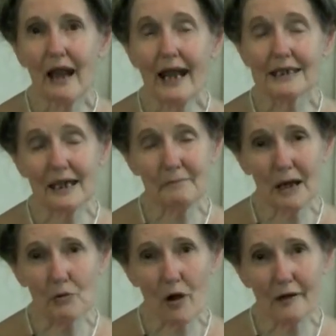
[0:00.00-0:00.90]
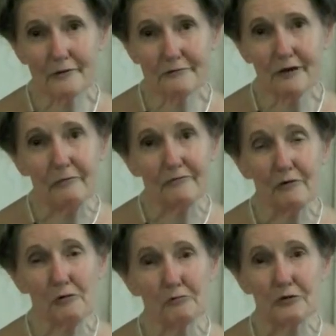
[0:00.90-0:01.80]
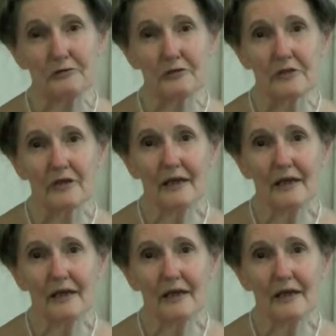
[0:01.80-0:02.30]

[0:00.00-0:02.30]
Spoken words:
I get my water from Fort Worth,